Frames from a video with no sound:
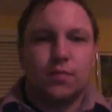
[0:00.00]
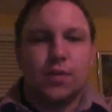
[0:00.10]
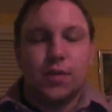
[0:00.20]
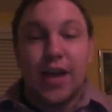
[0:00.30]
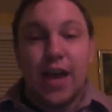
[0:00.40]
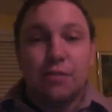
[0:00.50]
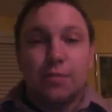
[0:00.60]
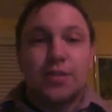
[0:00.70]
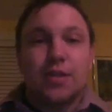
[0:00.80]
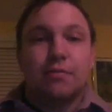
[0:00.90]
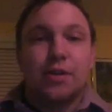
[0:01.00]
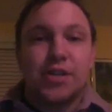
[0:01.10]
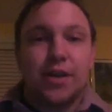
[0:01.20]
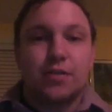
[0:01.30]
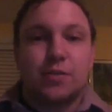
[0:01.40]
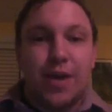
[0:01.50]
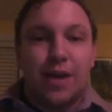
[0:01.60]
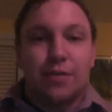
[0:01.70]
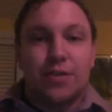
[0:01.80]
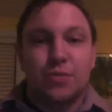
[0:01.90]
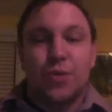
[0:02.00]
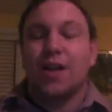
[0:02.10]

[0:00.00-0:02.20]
So the guy from Discovery Channel's Man vs.